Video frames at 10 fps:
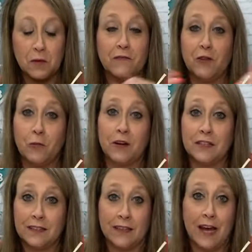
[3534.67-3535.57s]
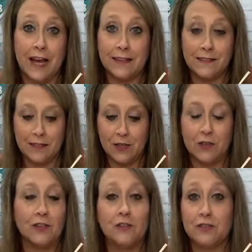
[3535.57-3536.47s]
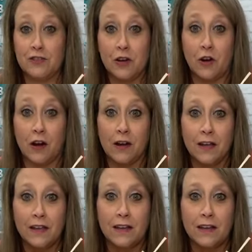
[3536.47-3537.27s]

But if you wanted the lights, and you could use a jar.